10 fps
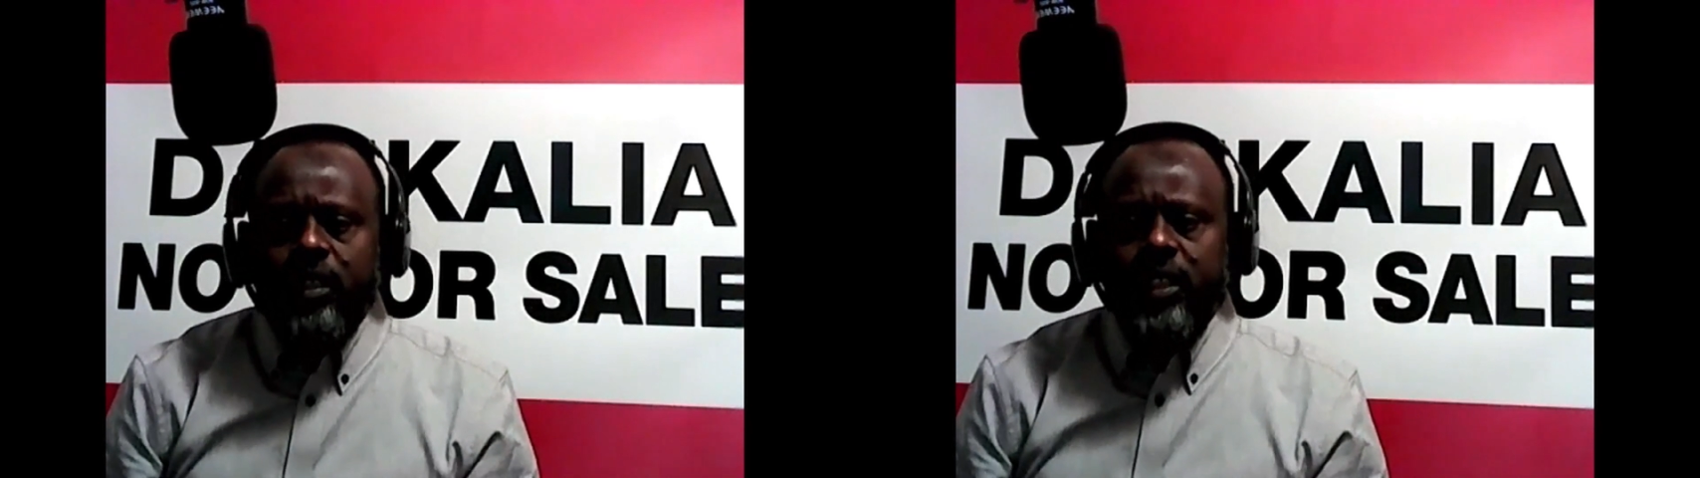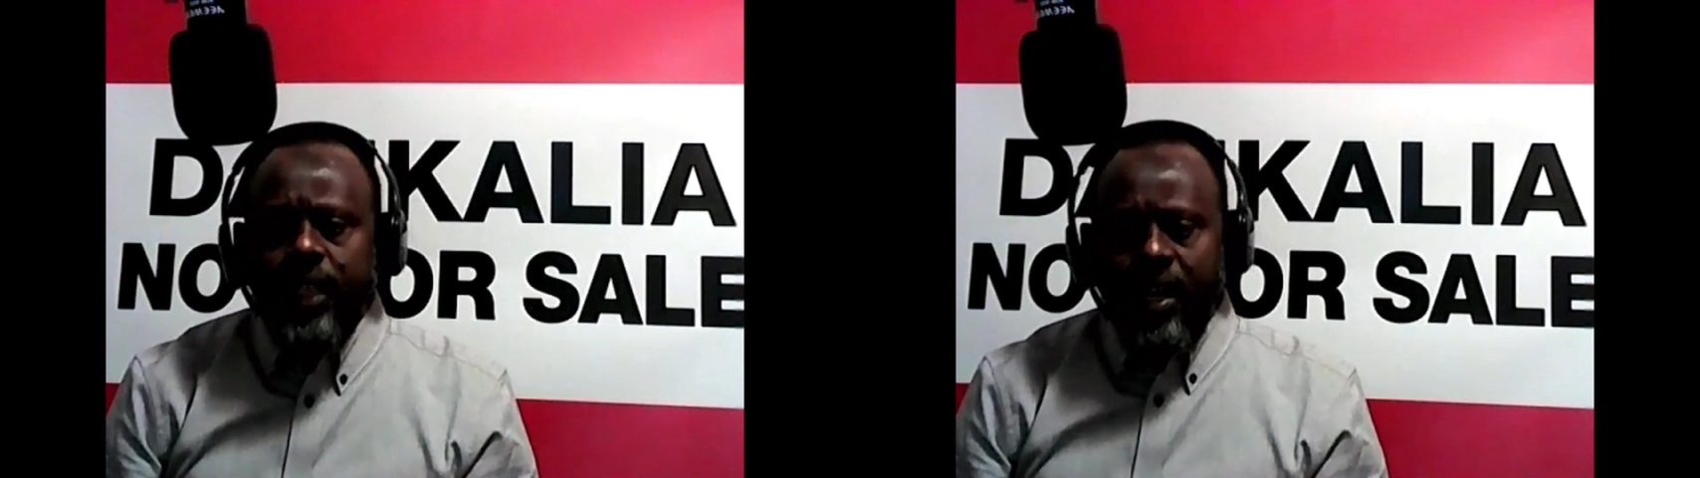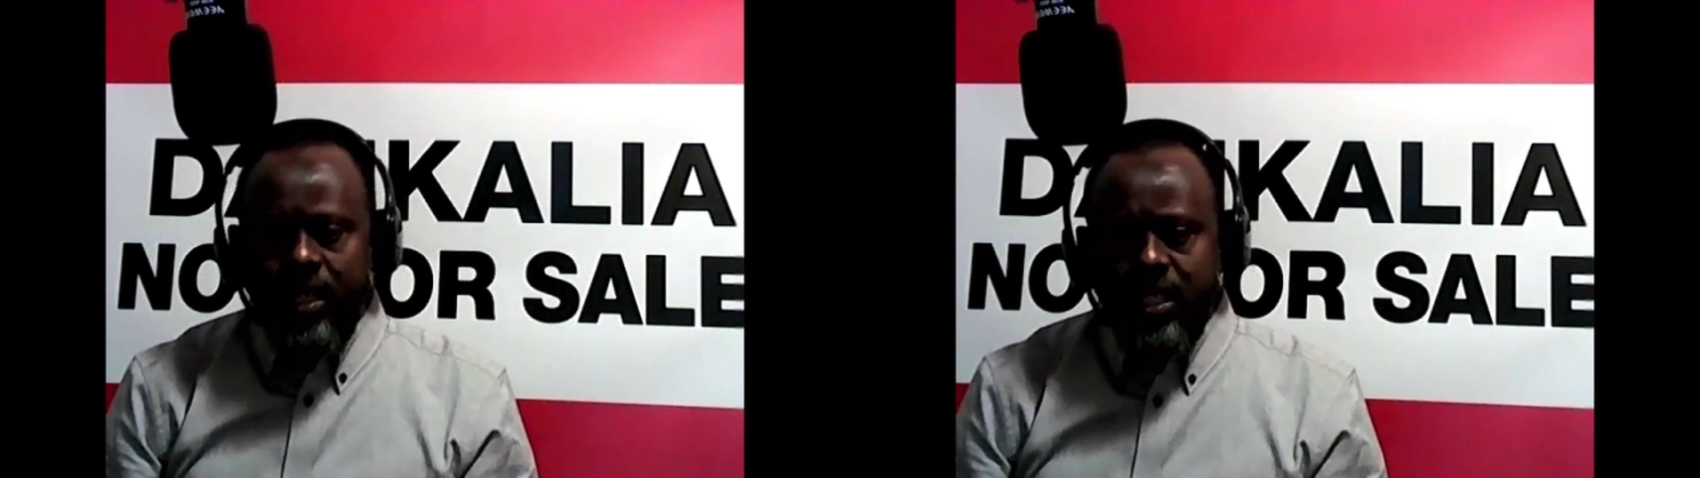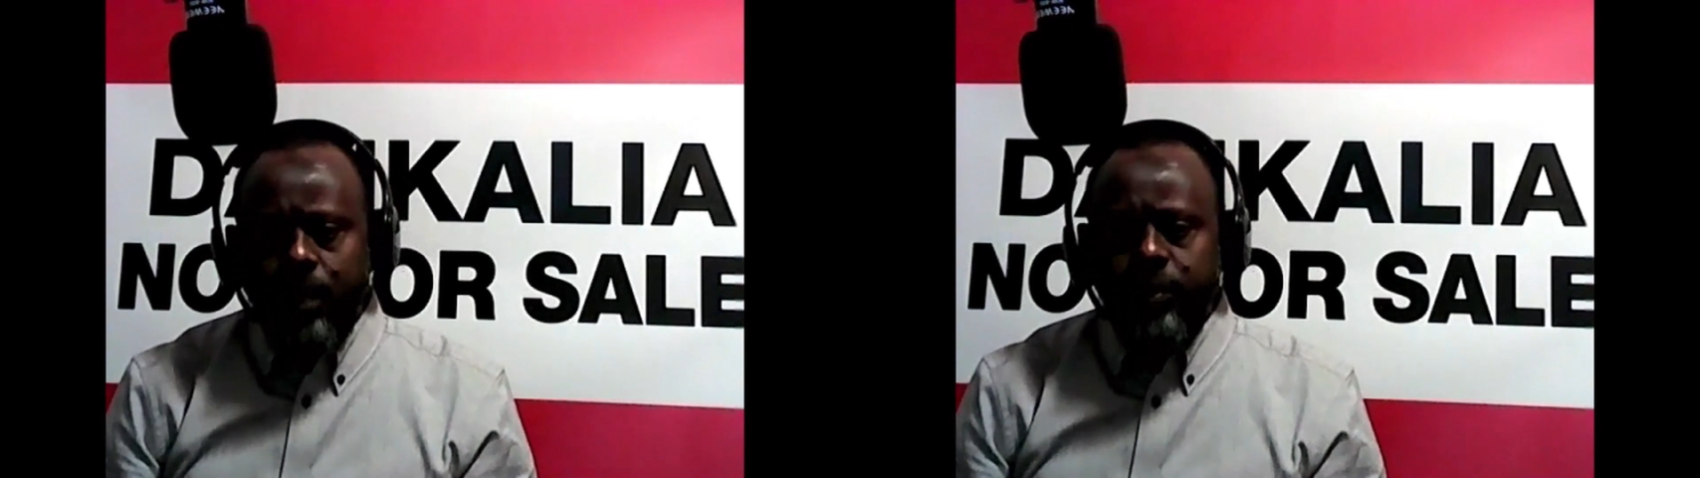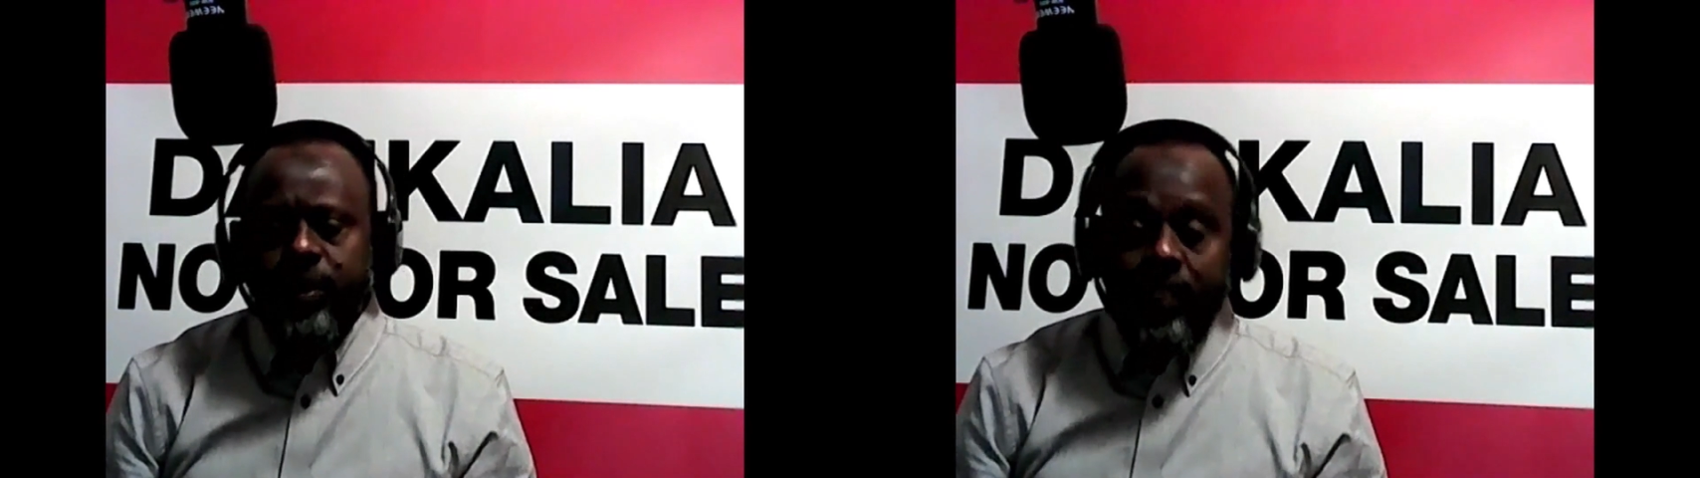di
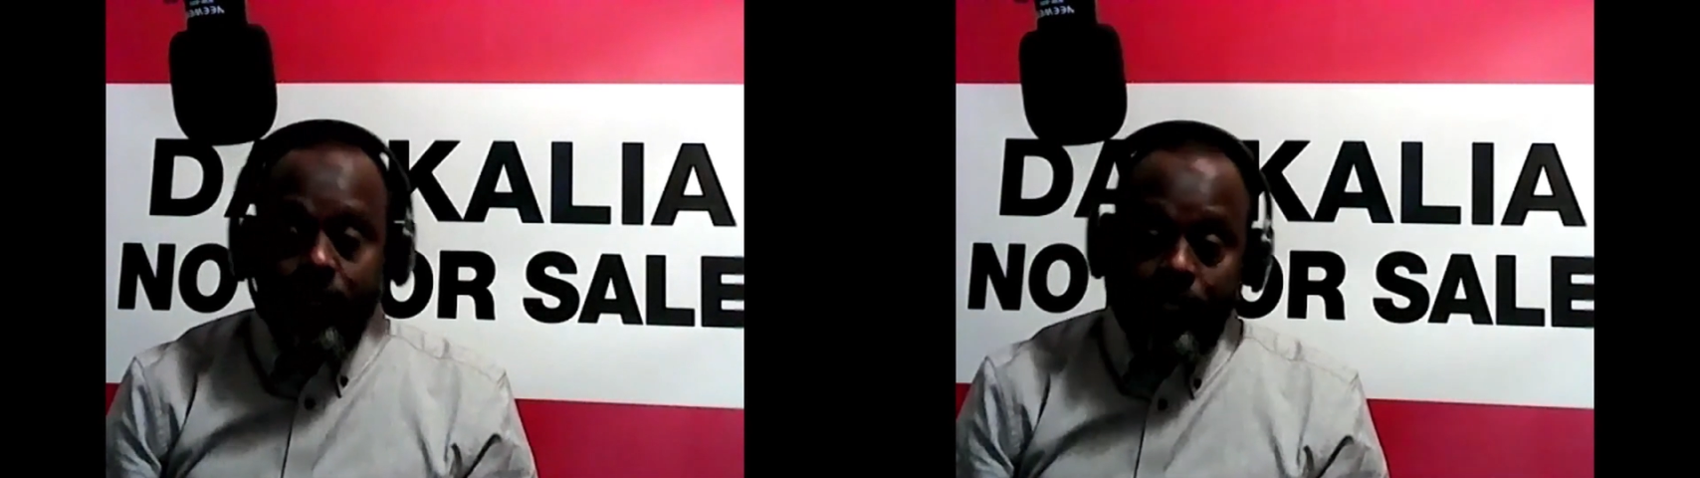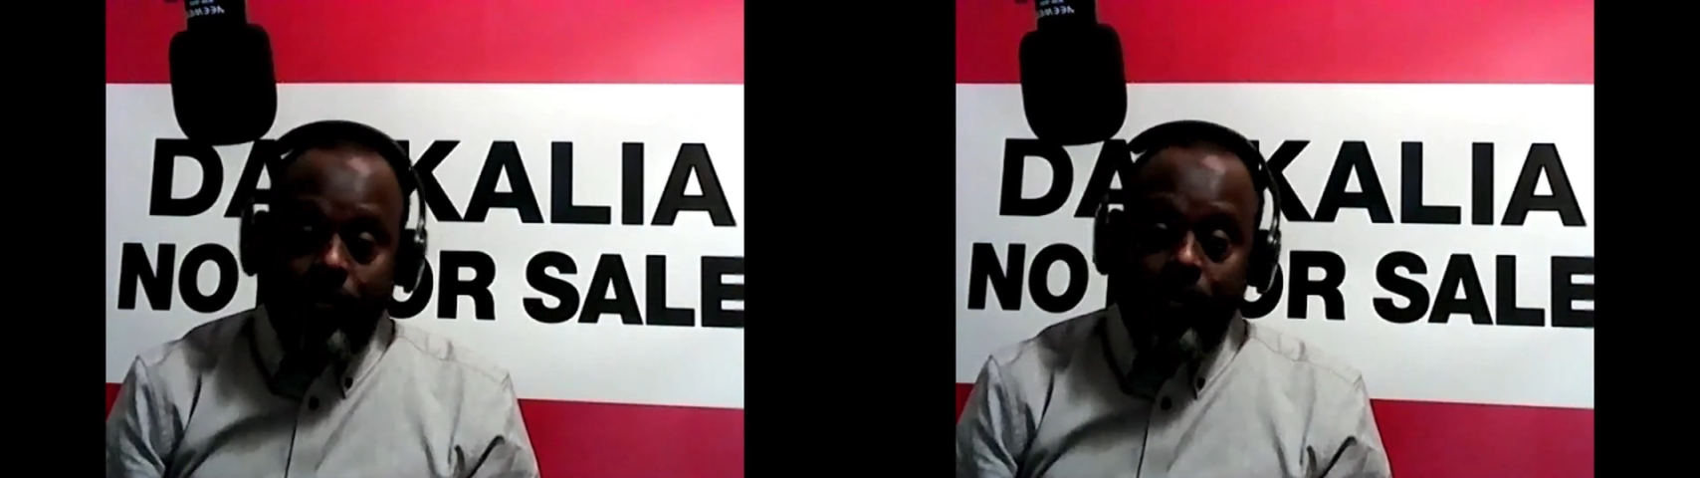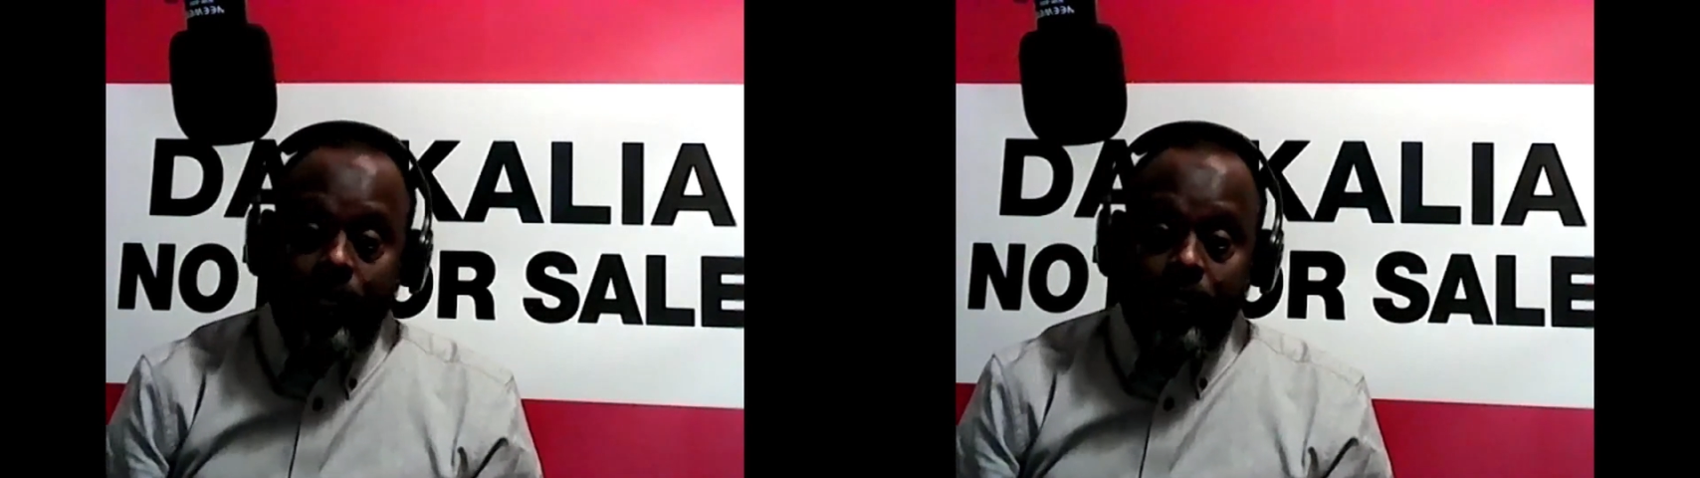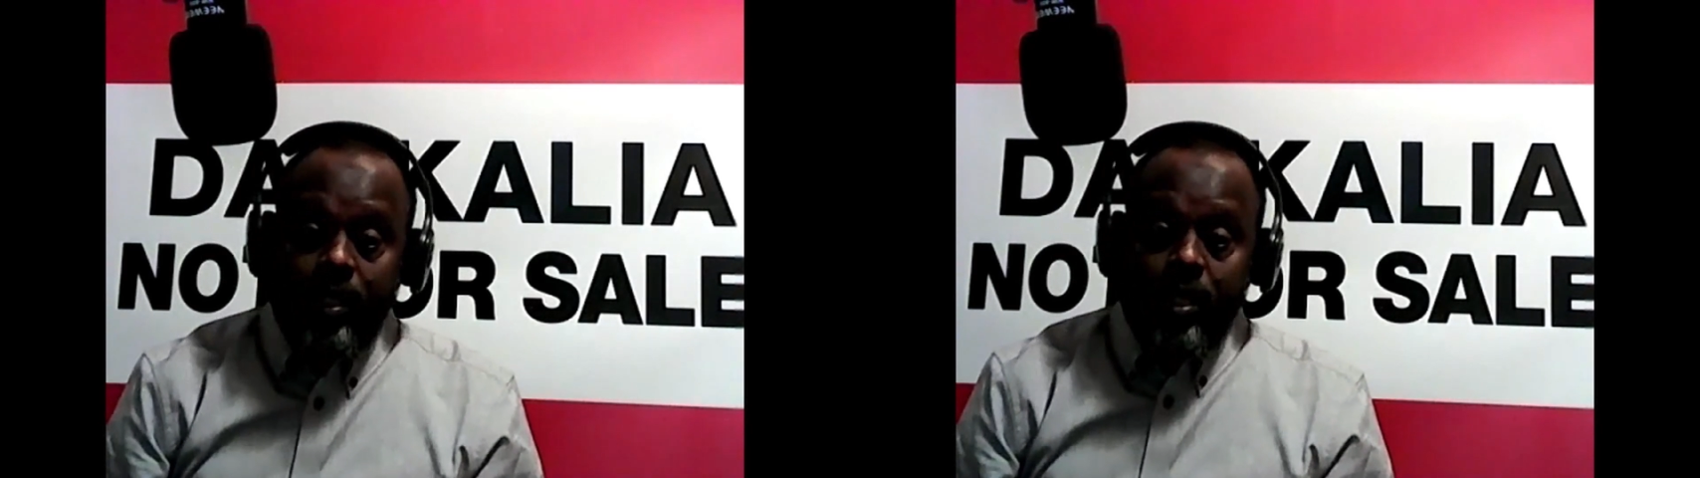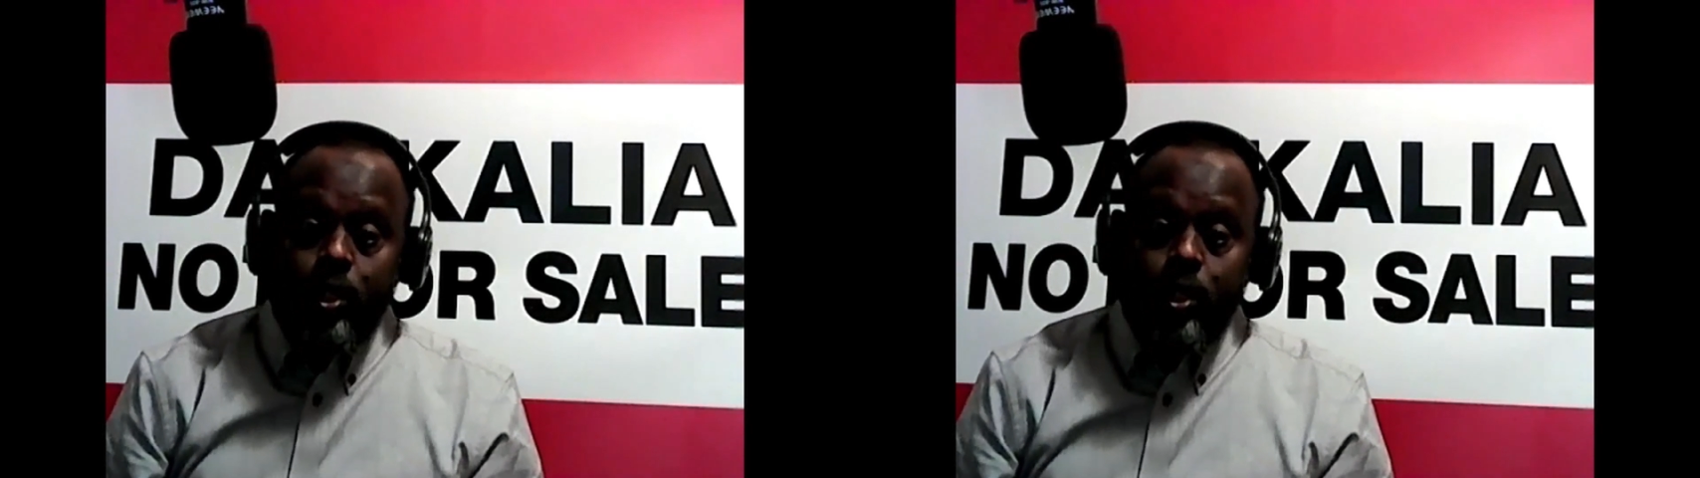Assab in Dankalia.